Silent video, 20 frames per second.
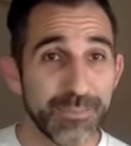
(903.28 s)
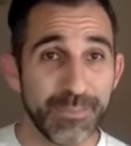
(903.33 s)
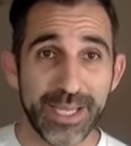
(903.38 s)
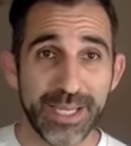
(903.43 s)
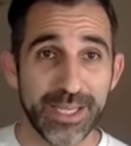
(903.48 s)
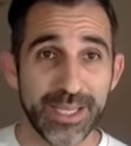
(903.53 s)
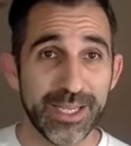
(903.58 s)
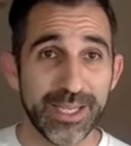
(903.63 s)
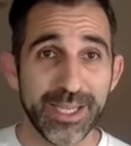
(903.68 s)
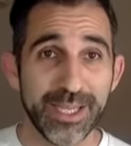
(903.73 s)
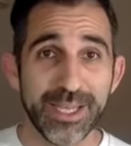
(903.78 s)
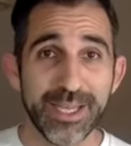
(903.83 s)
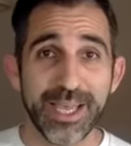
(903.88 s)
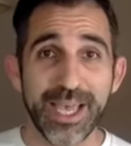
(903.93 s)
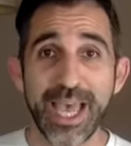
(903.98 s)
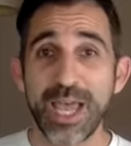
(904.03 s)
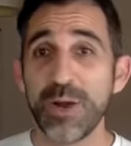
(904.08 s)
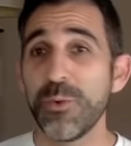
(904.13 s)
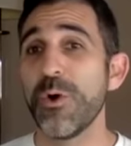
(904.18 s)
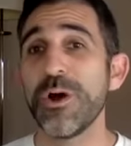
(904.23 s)
me
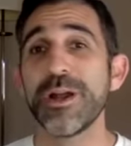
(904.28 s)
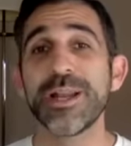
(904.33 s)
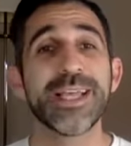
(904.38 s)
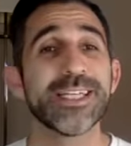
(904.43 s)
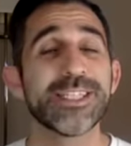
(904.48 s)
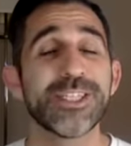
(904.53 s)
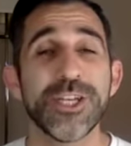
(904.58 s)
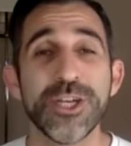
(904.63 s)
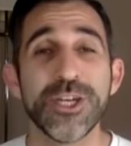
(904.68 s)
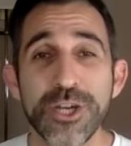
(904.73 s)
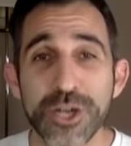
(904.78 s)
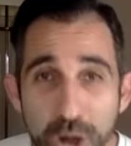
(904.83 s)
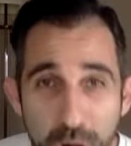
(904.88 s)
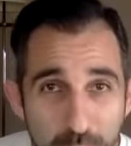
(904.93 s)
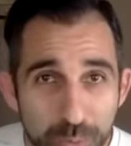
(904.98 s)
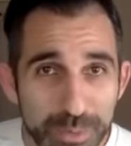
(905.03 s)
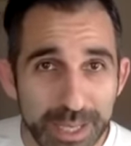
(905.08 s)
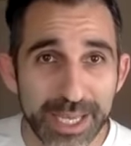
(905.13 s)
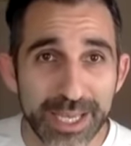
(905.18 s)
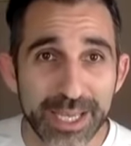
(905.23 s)
and want to get to know
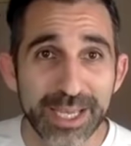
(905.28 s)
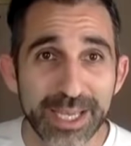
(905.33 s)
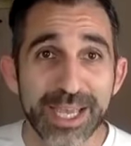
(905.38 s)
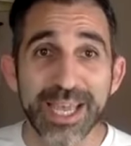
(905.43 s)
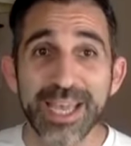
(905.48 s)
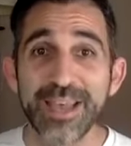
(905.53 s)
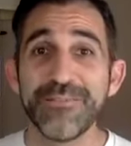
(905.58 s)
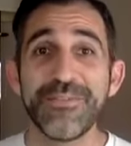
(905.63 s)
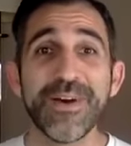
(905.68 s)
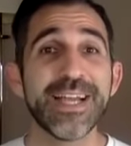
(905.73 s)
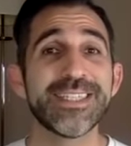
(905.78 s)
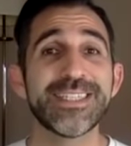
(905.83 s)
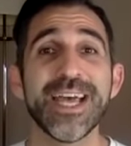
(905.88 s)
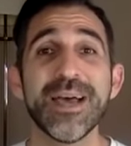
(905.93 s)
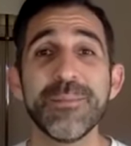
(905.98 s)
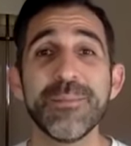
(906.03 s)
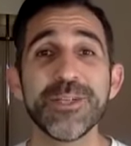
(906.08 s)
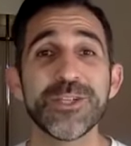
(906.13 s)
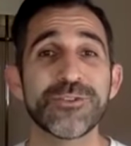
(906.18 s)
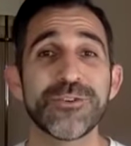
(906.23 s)
me if I
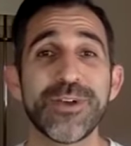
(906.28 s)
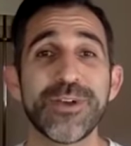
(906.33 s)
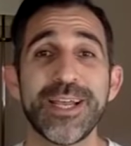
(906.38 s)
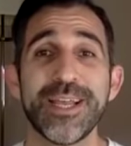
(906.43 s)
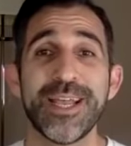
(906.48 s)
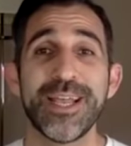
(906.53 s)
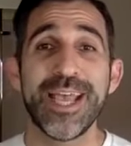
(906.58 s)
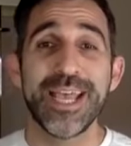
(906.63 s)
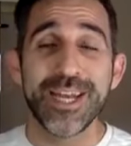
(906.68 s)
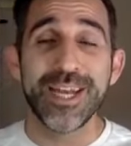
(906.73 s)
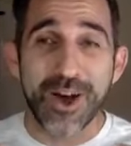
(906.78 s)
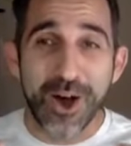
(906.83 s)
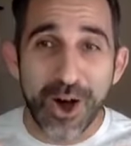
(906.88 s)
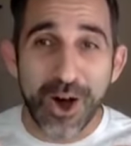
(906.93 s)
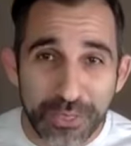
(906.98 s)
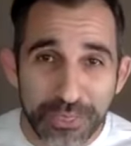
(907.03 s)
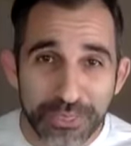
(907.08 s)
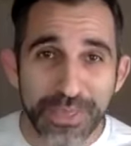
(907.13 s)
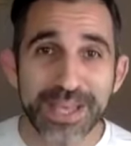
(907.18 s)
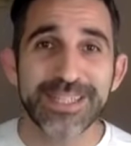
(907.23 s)
demonstrate an
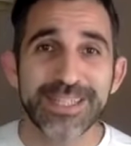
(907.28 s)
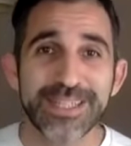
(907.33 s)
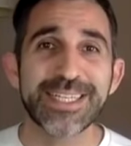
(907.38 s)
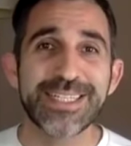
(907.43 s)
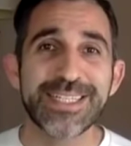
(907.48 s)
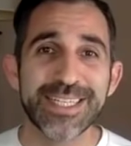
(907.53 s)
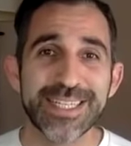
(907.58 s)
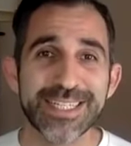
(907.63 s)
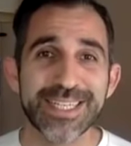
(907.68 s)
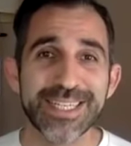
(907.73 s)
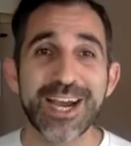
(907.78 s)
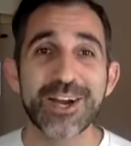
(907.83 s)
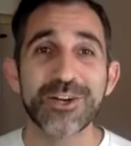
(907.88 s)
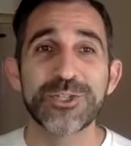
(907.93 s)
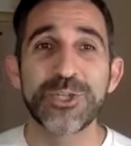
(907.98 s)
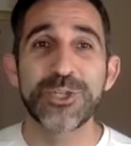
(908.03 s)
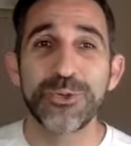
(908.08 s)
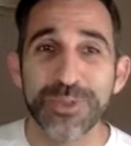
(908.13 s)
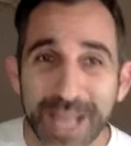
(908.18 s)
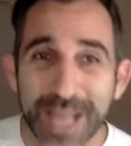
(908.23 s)
authentic desire
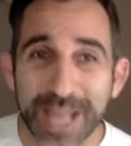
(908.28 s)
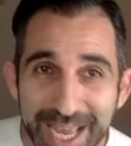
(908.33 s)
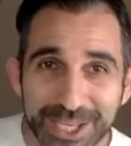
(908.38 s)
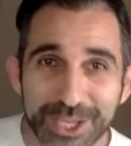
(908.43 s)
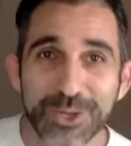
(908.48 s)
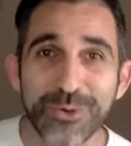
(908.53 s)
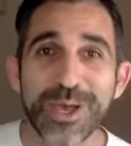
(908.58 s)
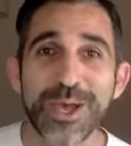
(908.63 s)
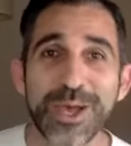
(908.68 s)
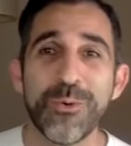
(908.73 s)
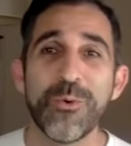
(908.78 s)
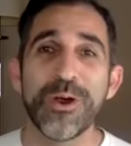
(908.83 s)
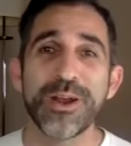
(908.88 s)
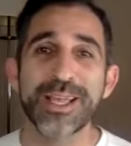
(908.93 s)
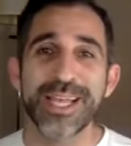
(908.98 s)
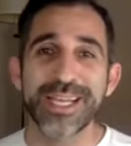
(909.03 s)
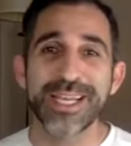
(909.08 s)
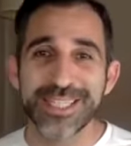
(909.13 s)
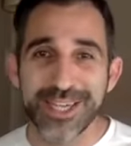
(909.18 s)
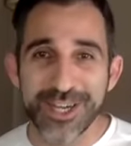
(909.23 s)
to like you and want to
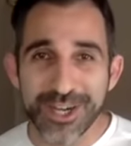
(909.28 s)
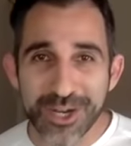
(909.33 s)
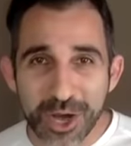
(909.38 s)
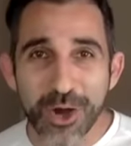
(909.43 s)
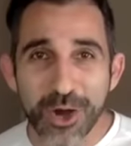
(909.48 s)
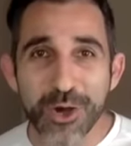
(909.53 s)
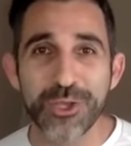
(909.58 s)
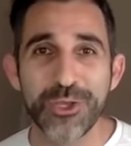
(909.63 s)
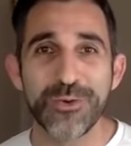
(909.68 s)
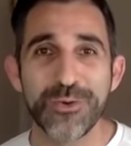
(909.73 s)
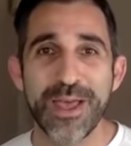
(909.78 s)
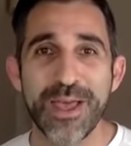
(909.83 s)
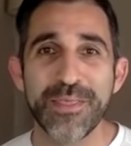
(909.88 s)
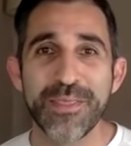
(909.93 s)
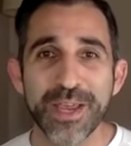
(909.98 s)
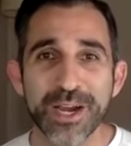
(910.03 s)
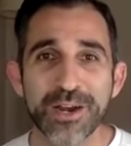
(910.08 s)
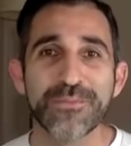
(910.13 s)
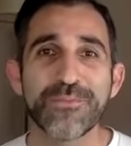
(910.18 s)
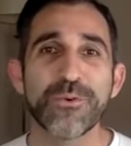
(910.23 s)
get to know you, and
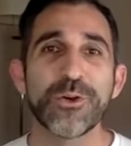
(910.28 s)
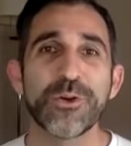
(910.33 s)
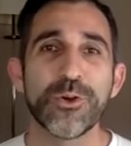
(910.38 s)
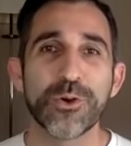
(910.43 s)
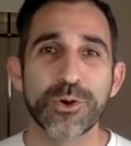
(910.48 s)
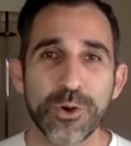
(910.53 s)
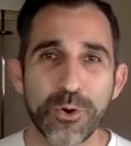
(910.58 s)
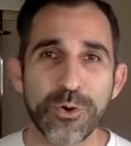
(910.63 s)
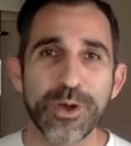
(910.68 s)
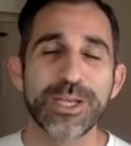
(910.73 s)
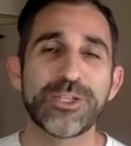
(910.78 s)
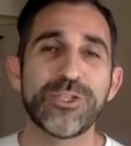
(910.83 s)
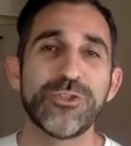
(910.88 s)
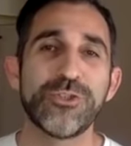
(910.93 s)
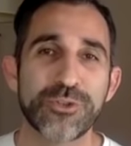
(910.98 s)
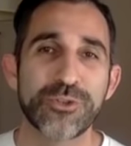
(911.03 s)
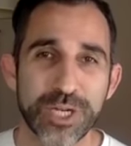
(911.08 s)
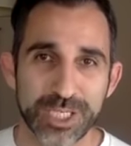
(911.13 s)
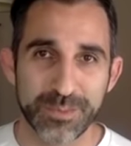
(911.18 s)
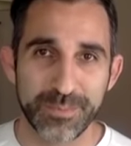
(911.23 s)
therefore you're going to
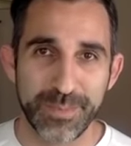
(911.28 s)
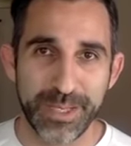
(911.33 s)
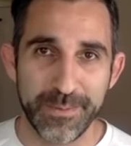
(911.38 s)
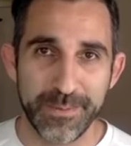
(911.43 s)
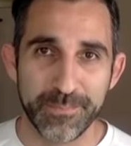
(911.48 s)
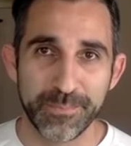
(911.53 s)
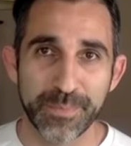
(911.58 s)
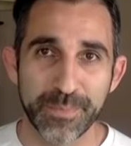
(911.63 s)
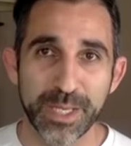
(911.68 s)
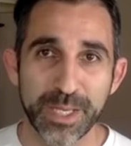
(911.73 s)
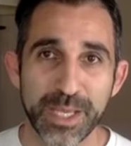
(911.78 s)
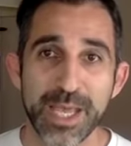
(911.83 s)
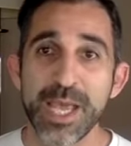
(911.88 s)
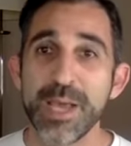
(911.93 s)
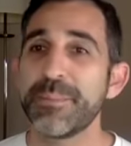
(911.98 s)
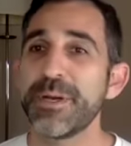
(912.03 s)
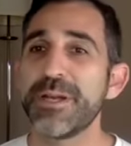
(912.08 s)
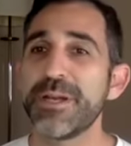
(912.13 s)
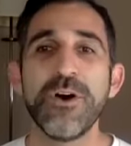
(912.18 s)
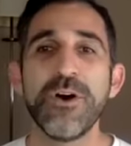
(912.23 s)
trust me.
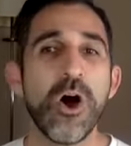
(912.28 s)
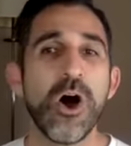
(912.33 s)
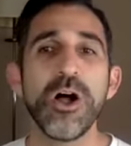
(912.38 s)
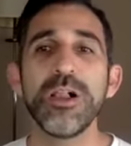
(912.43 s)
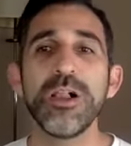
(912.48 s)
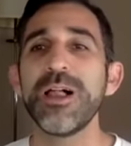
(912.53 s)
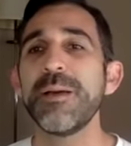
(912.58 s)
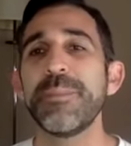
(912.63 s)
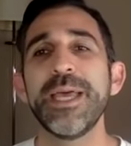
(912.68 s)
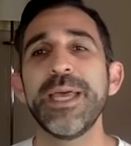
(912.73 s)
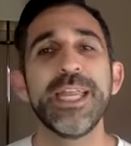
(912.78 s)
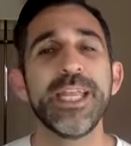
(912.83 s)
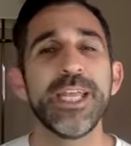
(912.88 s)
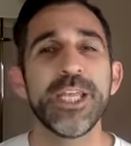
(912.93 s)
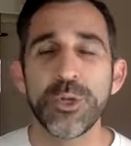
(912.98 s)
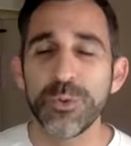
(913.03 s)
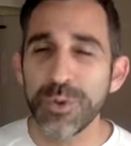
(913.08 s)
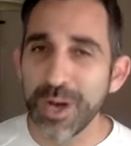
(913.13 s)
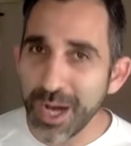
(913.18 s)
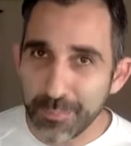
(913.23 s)
But if all I'm hitting
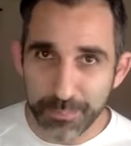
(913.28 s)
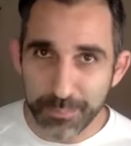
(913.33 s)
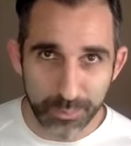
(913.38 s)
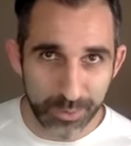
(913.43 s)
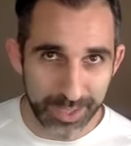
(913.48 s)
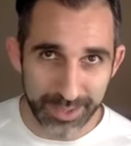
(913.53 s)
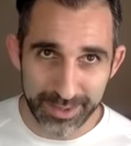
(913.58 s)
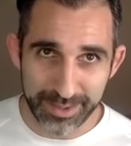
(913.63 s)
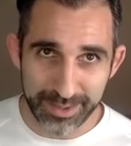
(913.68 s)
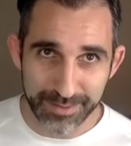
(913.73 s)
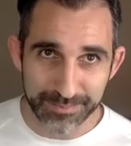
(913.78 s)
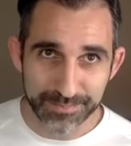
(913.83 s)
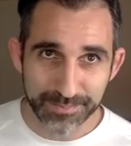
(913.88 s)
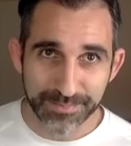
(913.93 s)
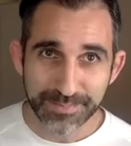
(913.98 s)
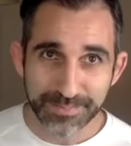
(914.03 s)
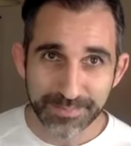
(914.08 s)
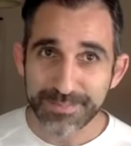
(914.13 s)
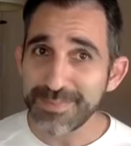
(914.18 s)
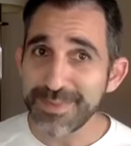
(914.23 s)
you up with
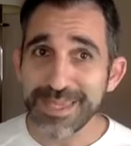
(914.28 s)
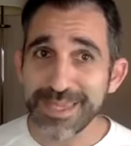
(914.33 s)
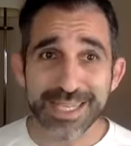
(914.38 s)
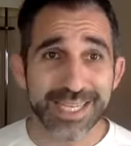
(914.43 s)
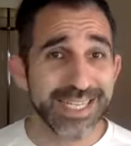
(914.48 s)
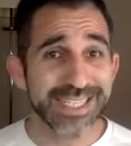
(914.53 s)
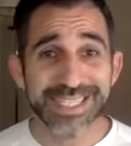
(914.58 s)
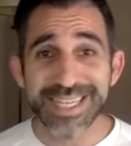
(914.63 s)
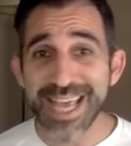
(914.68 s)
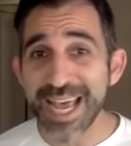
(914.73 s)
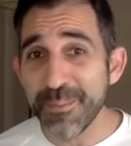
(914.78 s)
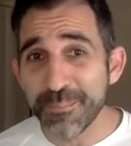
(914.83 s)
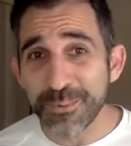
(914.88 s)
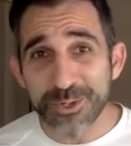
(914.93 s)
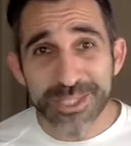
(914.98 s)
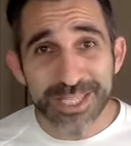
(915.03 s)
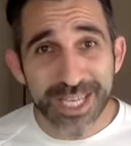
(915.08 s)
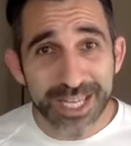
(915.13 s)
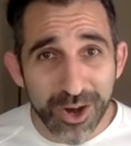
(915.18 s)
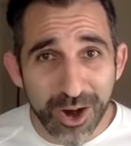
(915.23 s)
is
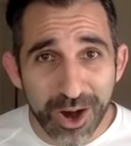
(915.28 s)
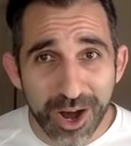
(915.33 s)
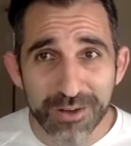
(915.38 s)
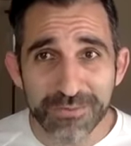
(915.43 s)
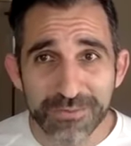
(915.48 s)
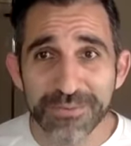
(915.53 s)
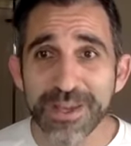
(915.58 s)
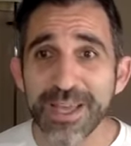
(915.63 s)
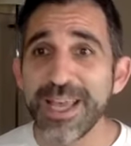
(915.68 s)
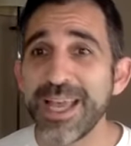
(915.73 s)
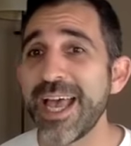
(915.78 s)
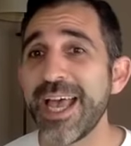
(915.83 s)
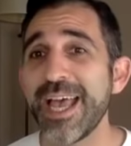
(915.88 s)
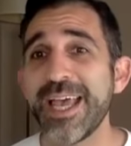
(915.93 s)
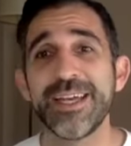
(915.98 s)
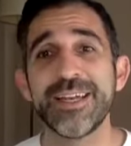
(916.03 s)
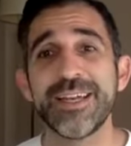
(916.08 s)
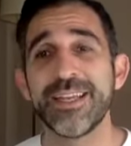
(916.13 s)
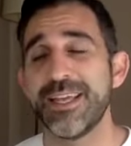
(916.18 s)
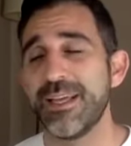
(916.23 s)
10% off
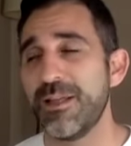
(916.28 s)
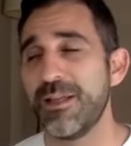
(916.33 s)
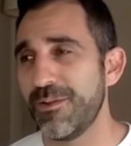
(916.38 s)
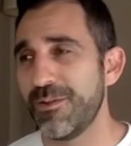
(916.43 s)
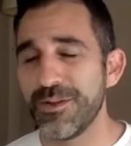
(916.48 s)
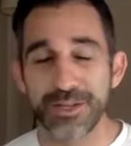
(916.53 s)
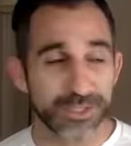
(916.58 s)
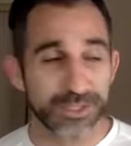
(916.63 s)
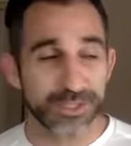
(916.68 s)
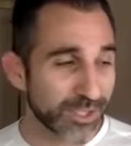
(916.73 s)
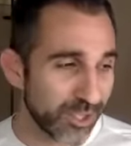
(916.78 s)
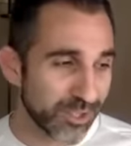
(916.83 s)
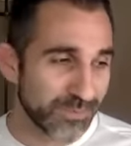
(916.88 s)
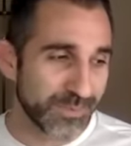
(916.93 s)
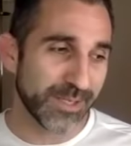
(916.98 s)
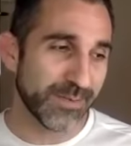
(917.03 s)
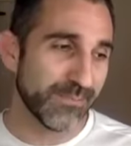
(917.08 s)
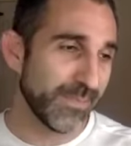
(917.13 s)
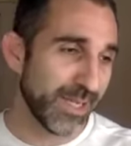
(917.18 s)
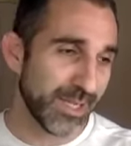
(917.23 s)
and, excuse
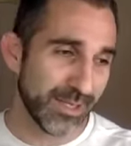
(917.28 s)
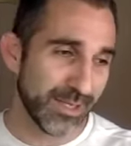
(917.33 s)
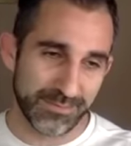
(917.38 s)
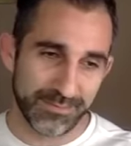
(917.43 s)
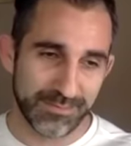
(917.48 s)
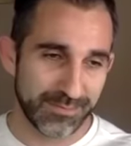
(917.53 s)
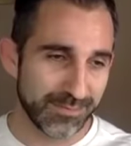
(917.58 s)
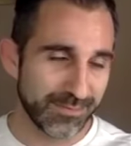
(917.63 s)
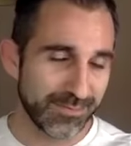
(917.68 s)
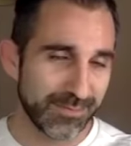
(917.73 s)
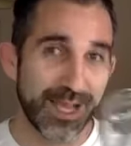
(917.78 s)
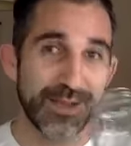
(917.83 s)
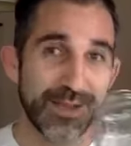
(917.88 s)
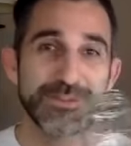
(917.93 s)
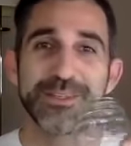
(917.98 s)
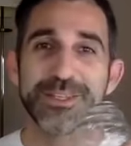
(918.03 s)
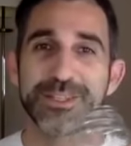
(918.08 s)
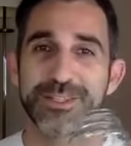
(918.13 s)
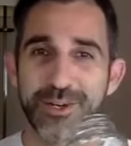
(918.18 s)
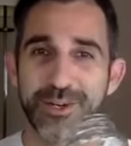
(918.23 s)
me, man, I've
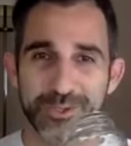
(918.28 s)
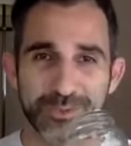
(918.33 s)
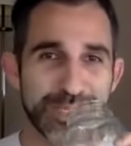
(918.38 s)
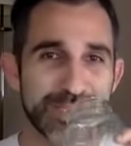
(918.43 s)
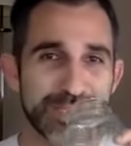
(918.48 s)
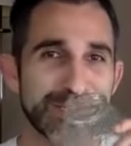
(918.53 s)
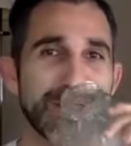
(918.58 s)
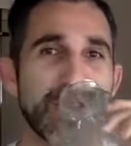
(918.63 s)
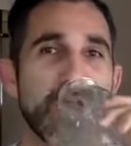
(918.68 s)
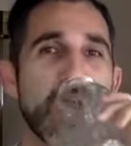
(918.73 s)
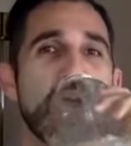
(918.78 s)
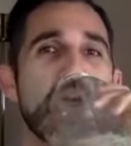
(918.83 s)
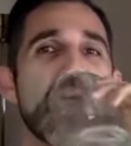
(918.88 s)
done this call twice today.